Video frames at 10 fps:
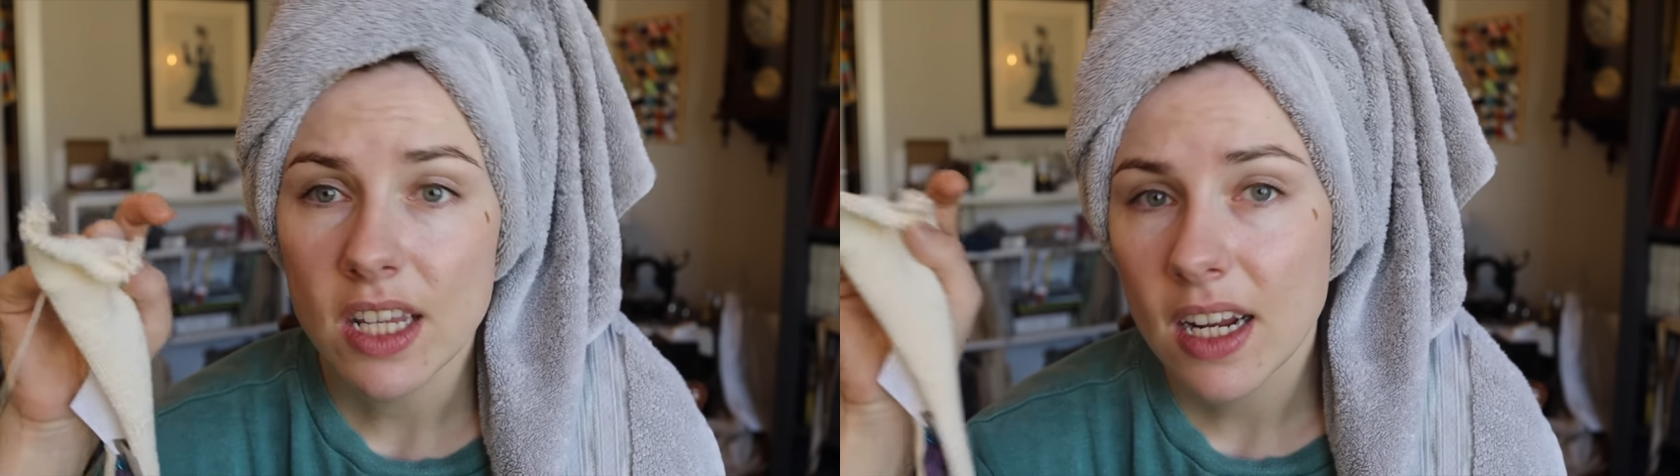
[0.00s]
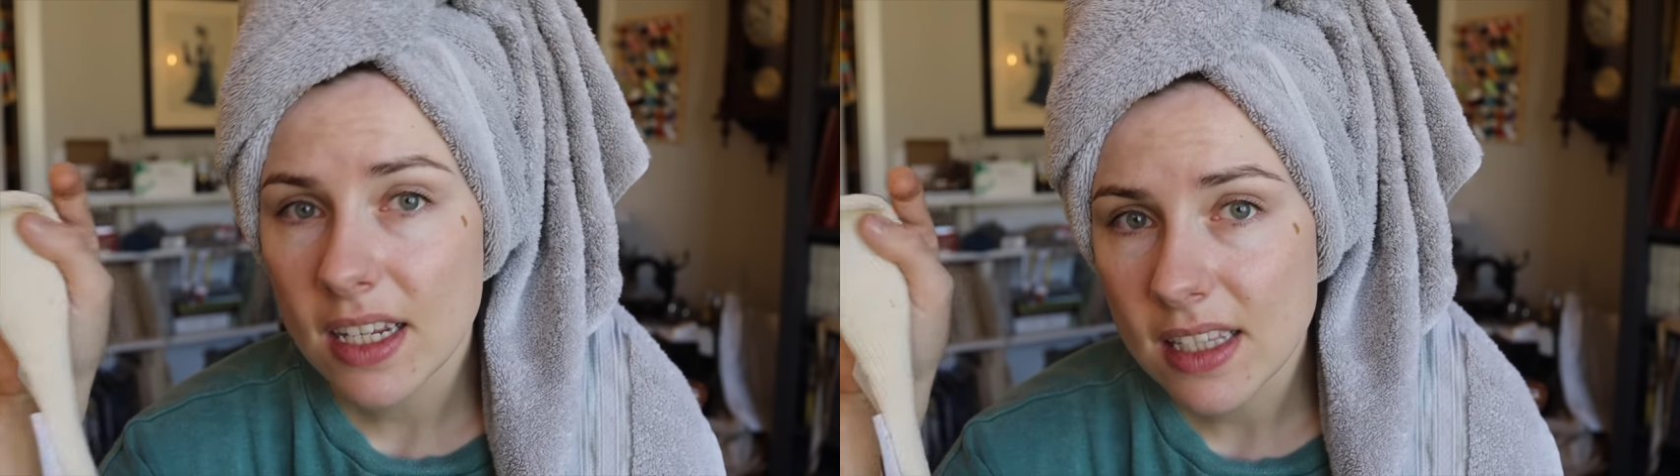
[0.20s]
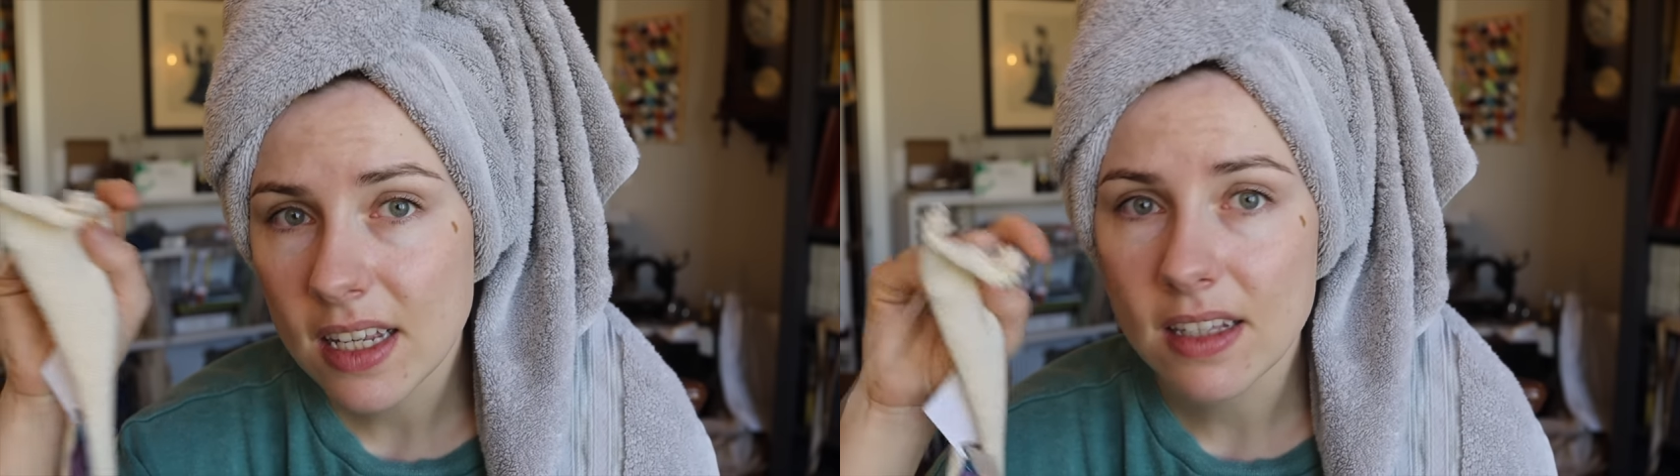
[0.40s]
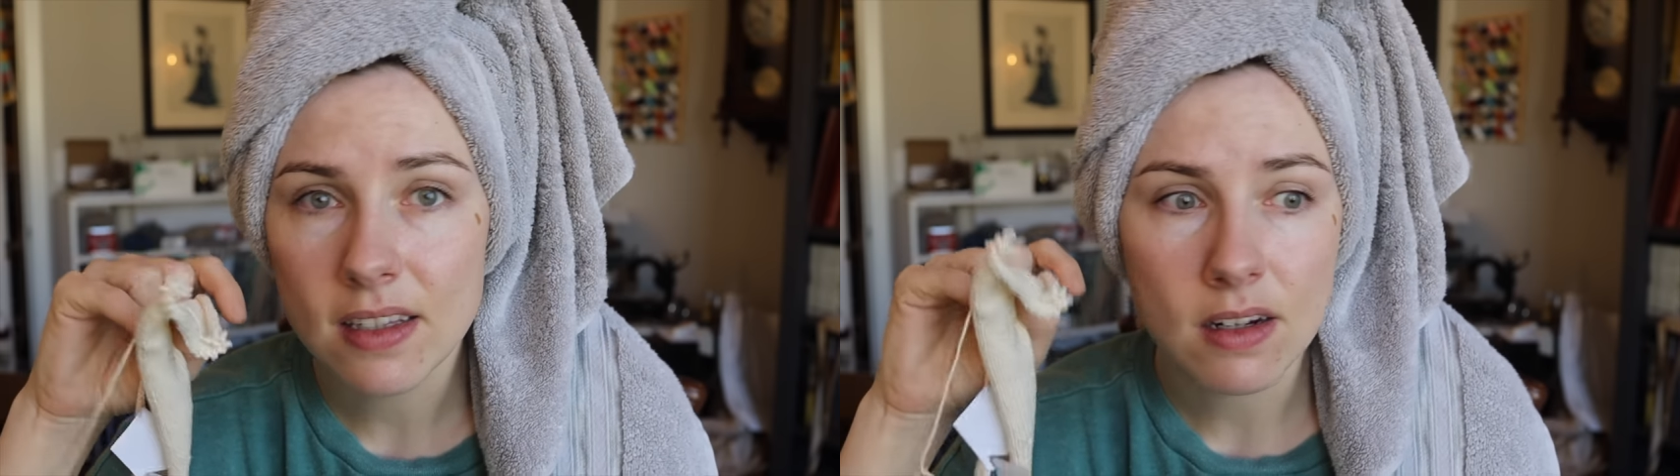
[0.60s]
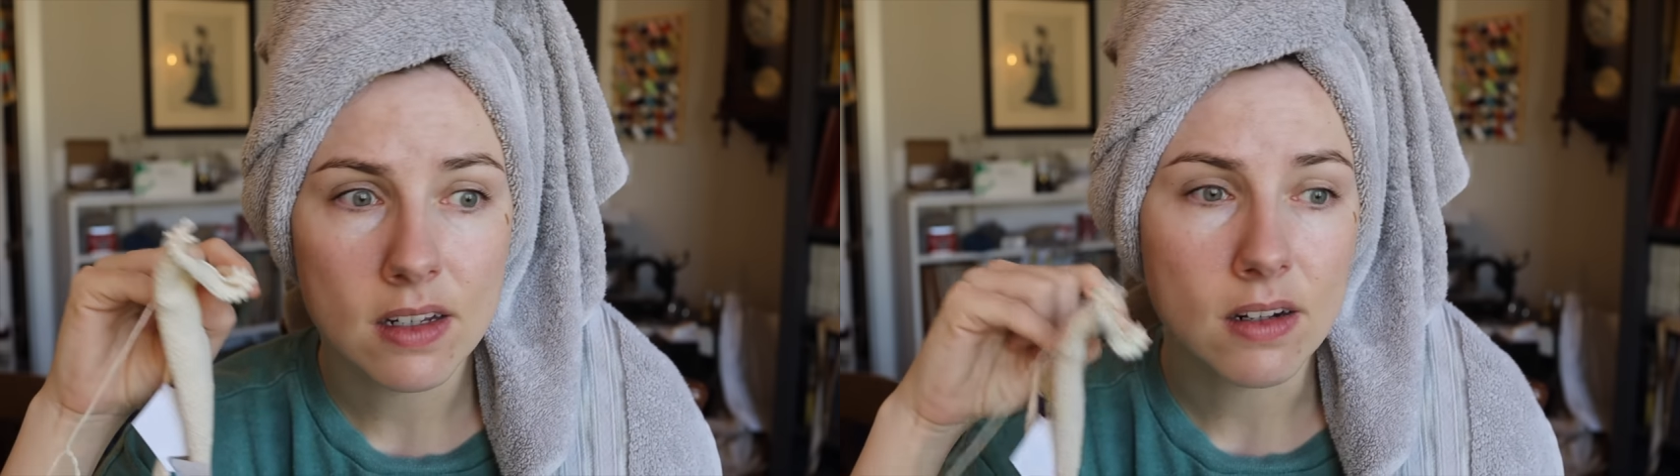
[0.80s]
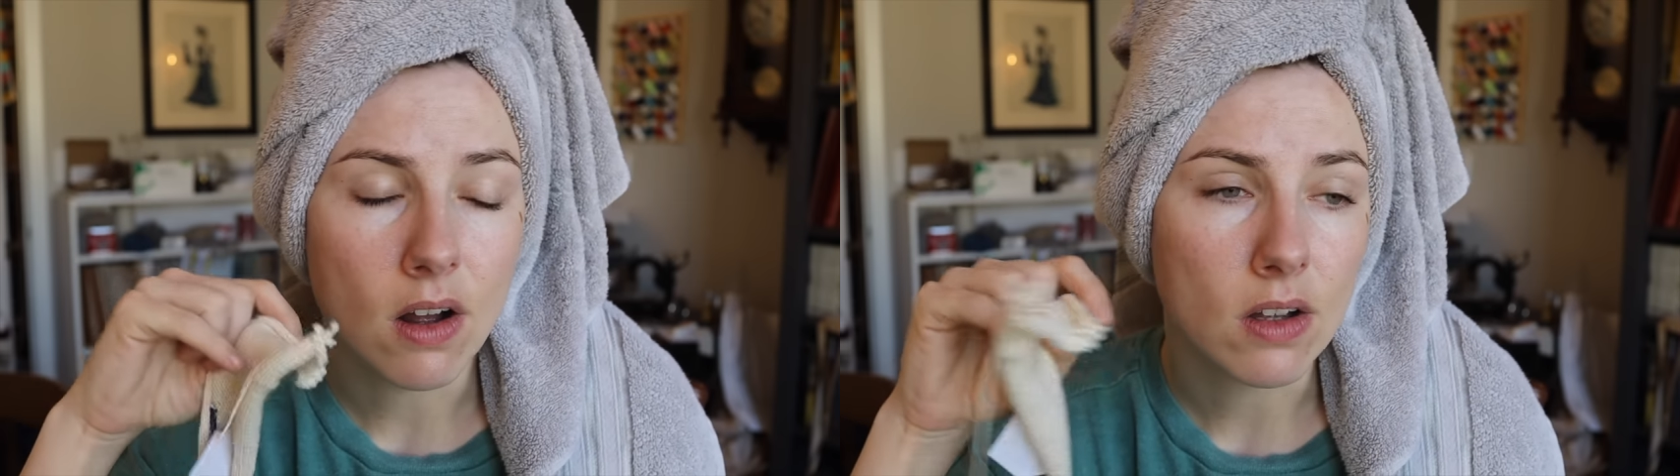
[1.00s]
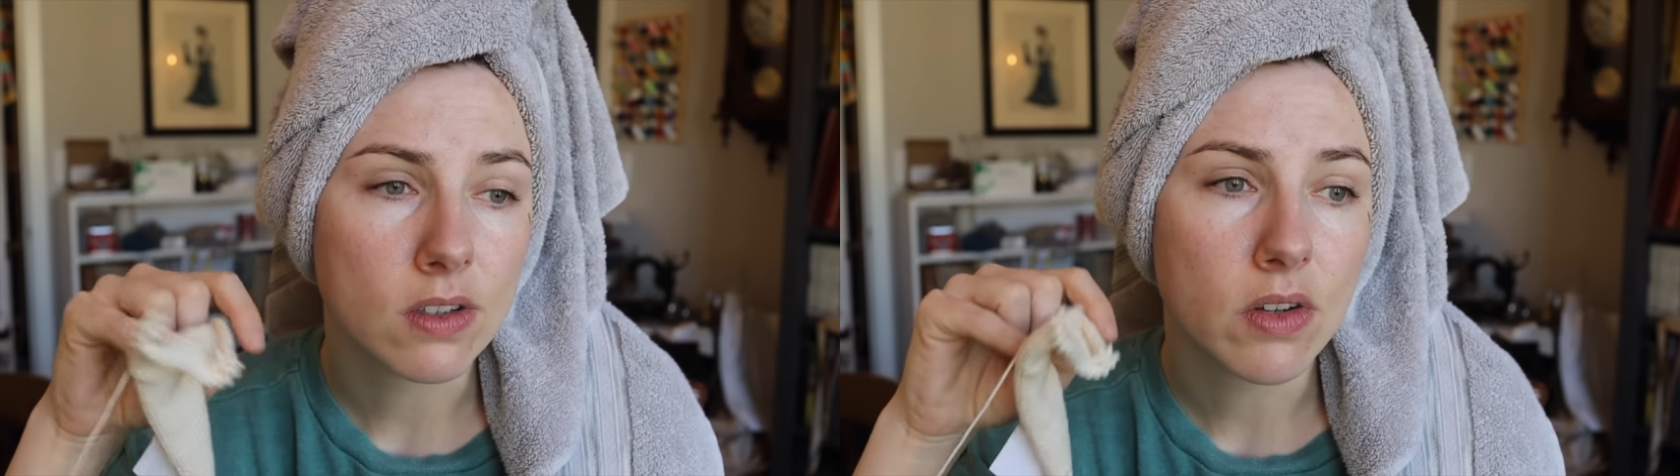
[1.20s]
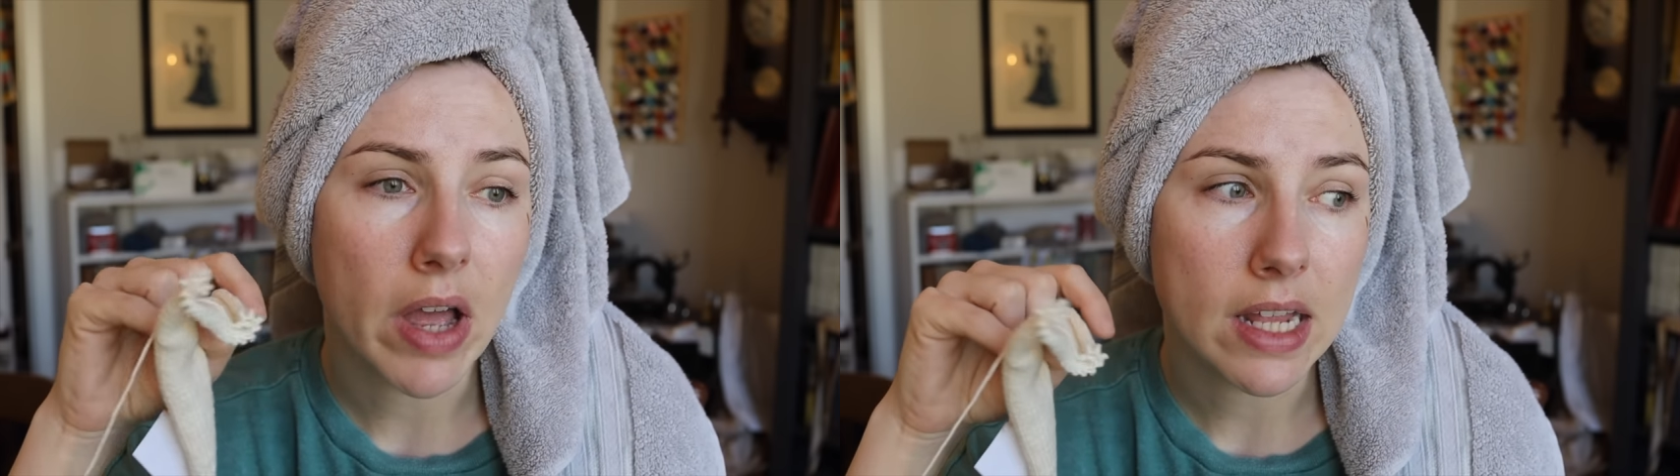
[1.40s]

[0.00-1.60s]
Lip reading: and the nice thing is it also